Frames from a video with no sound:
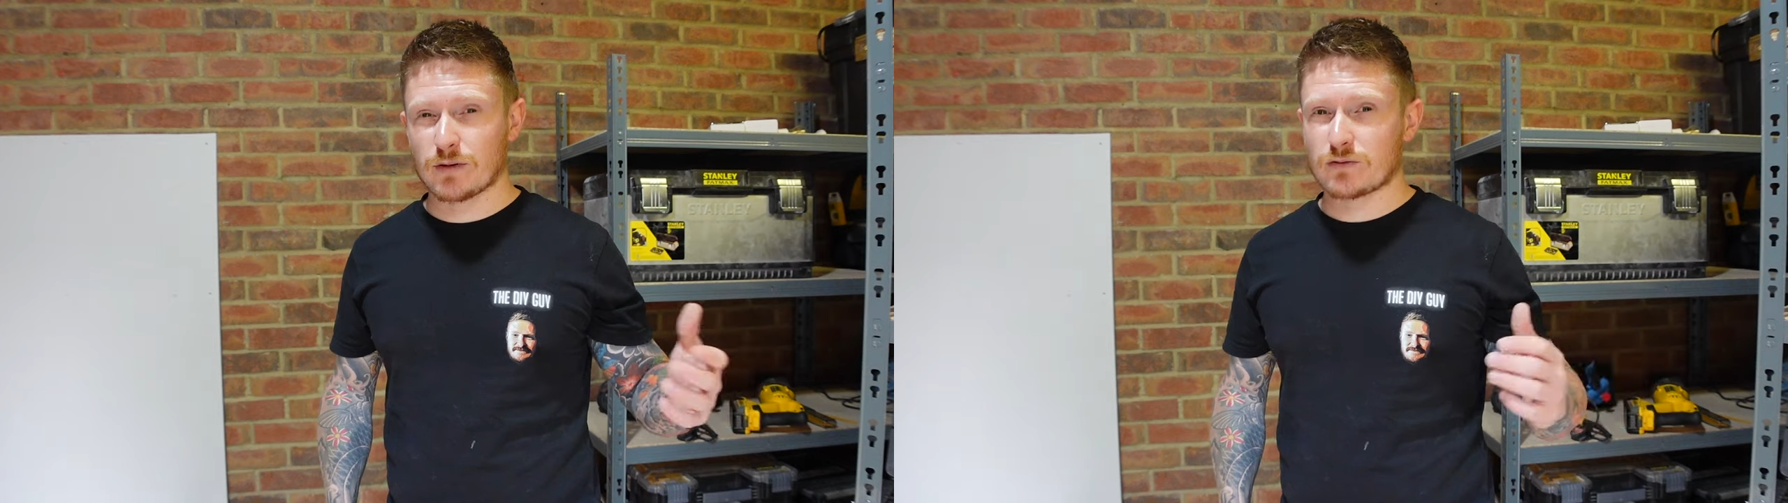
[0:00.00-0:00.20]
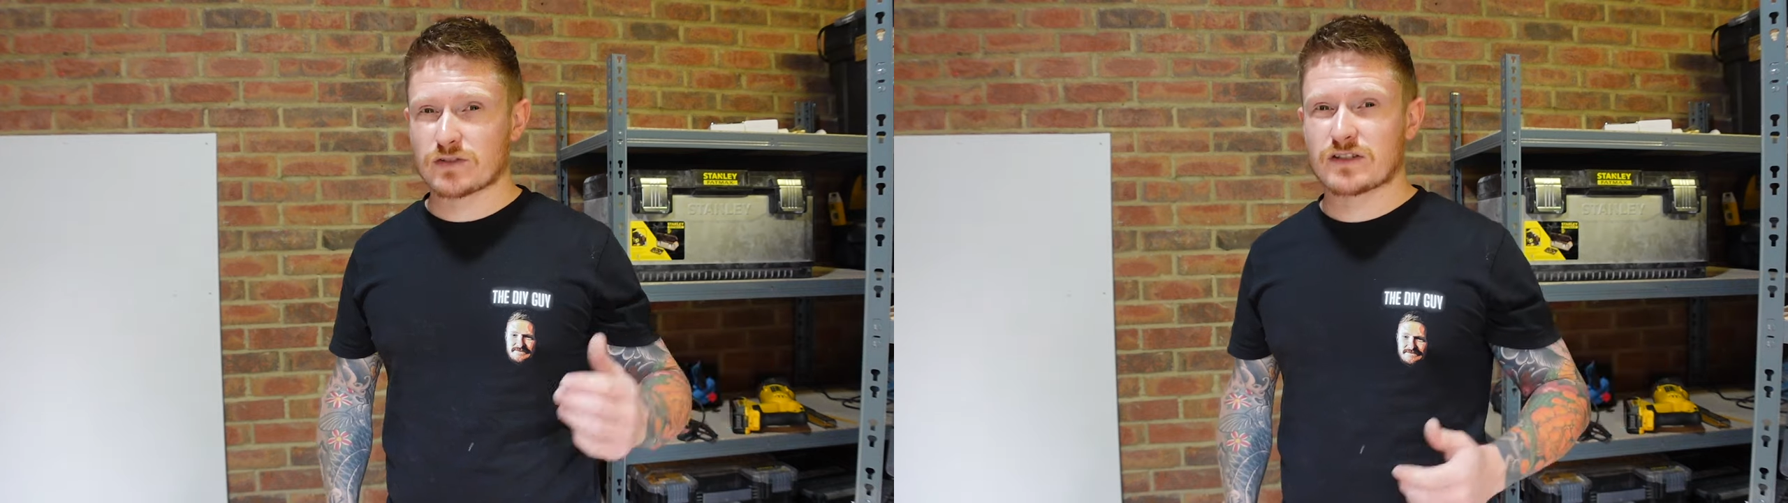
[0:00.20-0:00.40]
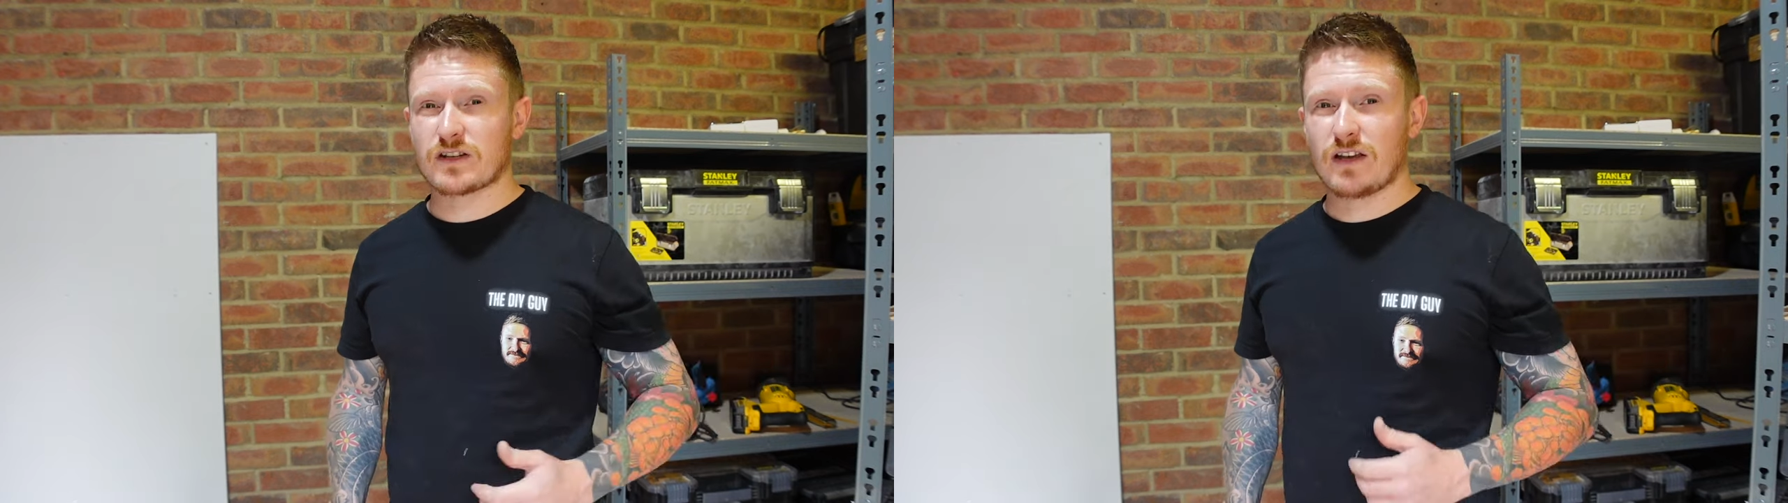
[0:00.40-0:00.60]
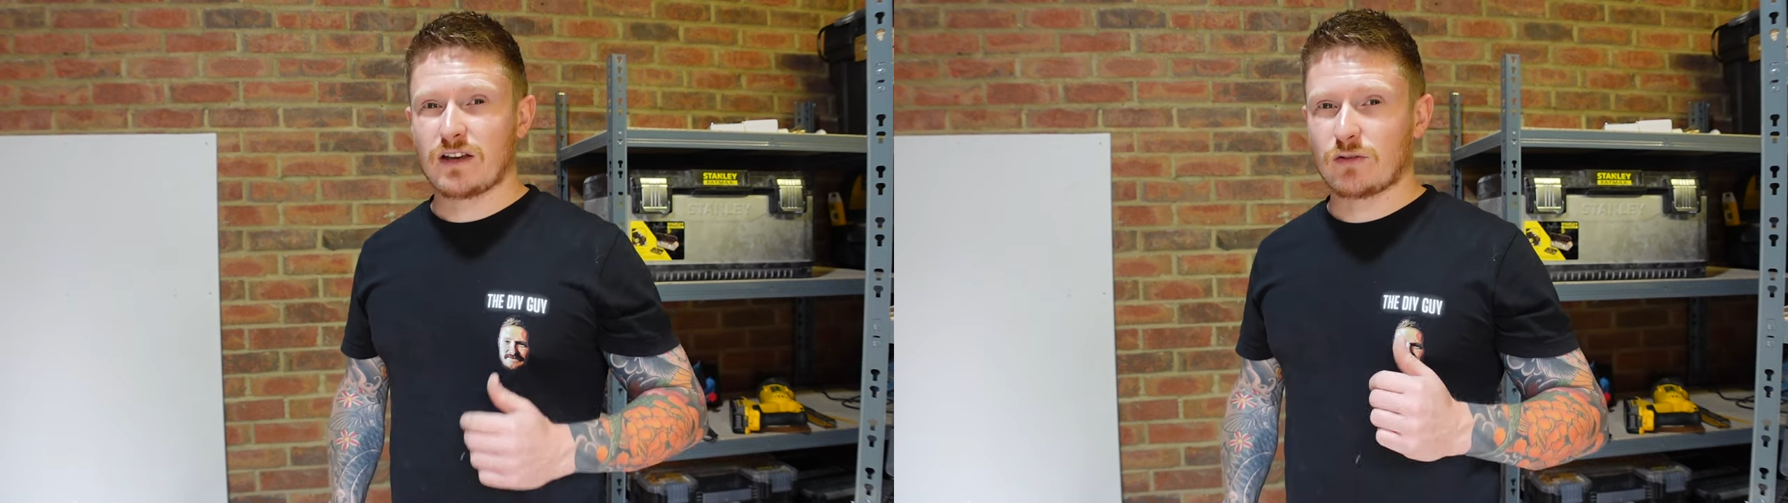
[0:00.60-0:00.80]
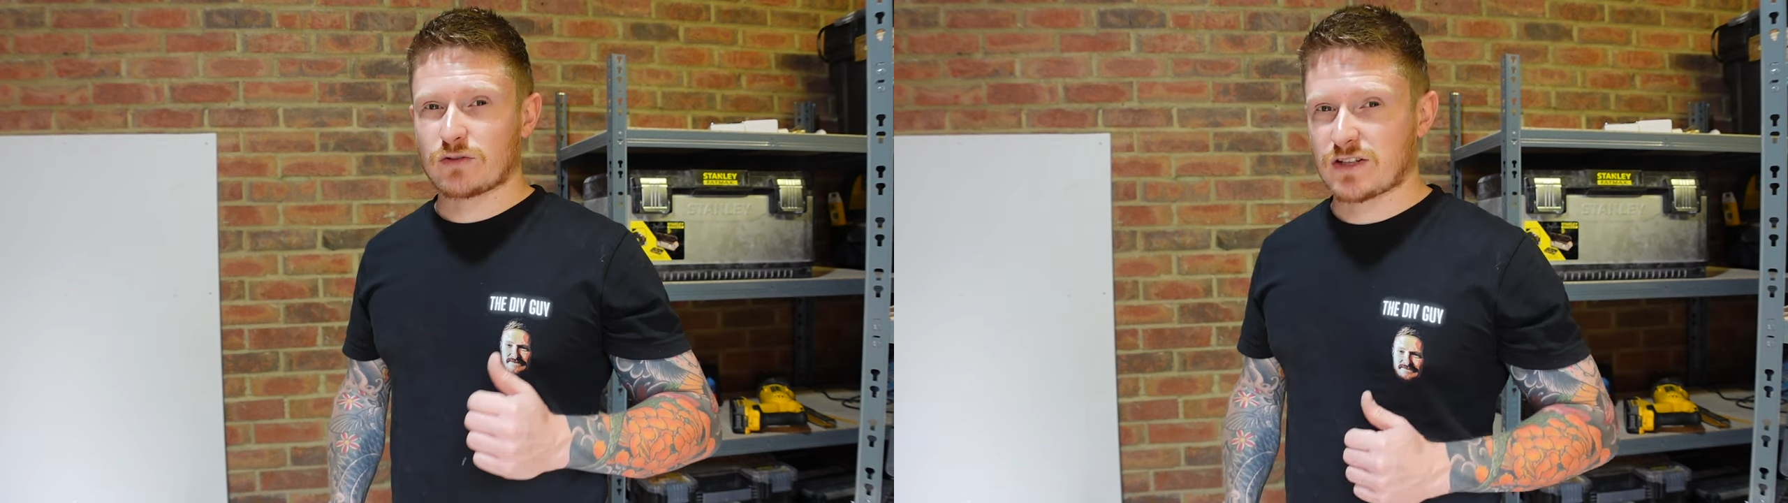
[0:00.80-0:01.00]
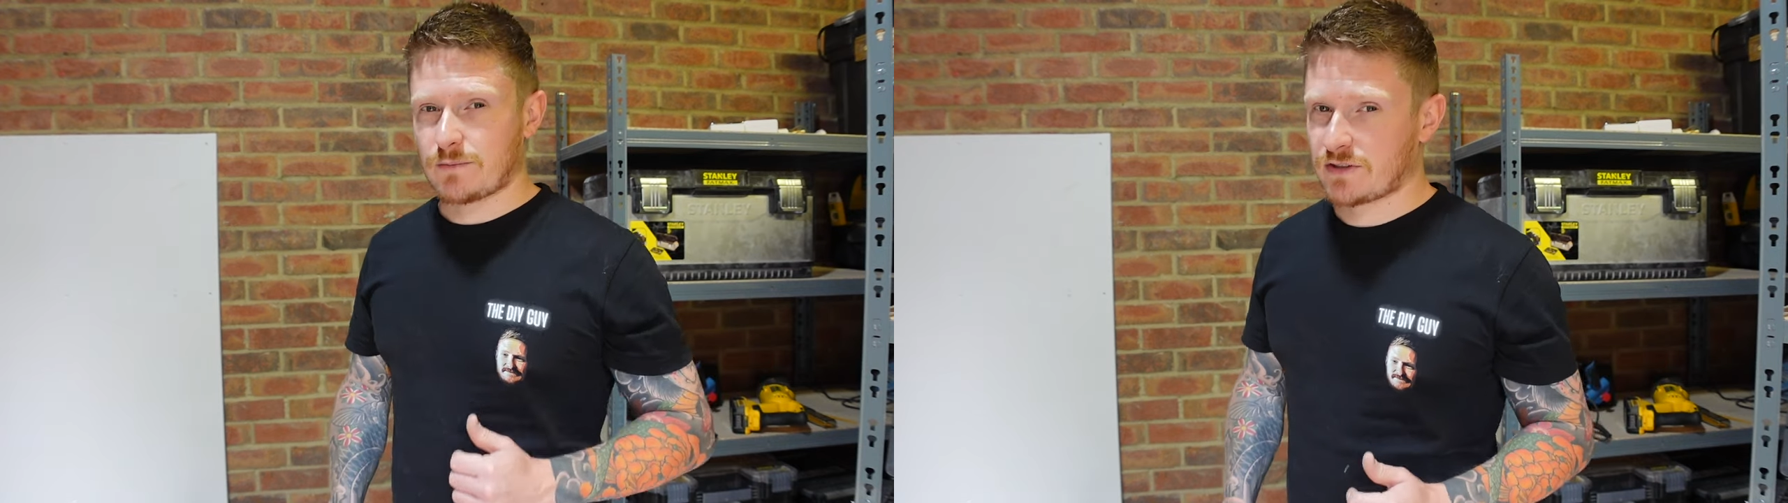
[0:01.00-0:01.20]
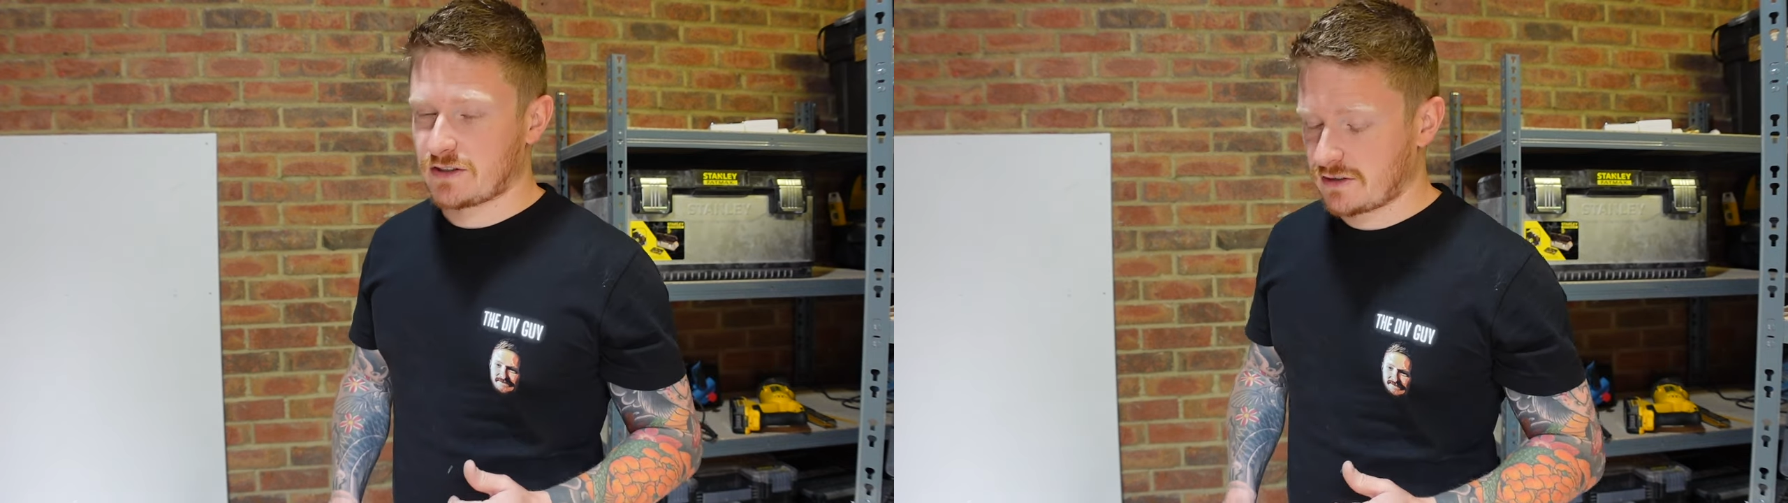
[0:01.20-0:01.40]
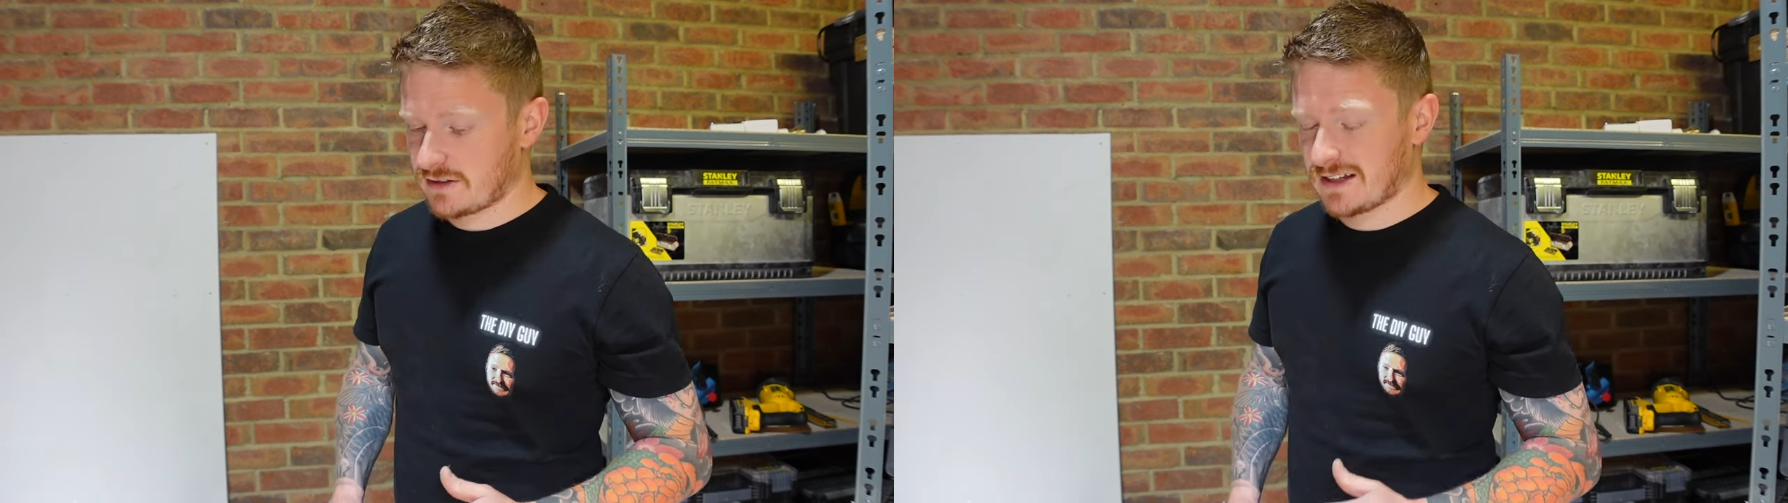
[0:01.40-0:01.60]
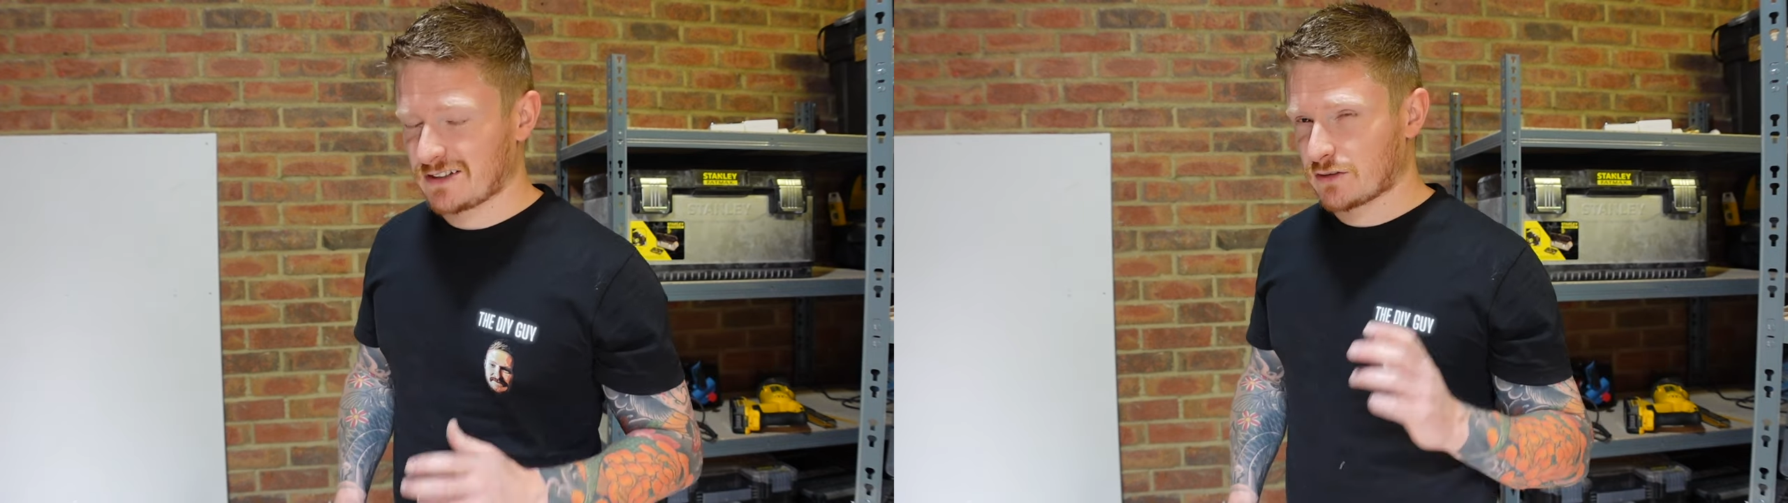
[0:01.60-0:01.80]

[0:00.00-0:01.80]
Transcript: posts or something like that.